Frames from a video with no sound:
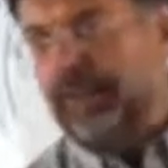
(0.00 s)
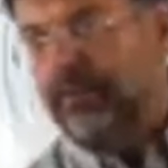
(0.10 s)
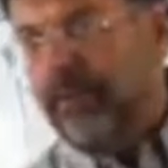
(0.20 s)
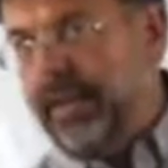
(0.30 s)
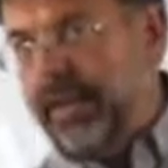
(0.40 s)
that
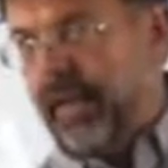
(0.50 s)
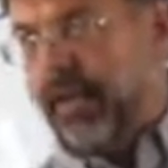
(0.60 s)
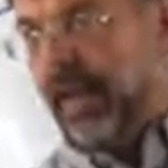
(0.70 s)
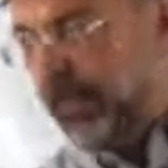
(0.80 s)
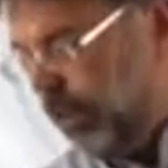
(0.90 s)
fell
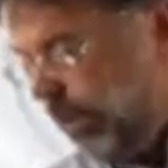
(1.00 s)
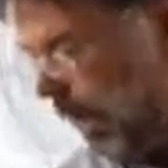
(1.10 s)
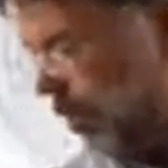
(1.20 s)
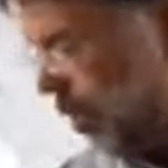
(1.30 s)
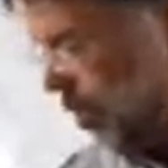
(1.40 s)
down 100
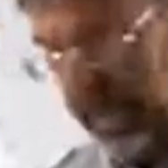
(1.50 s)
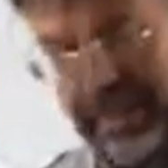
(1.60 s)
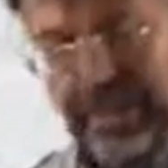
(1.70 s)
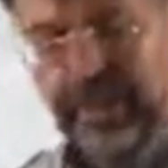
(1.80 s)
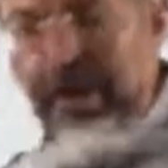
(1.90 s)
times
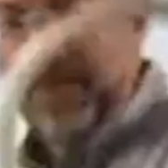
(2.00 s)
already.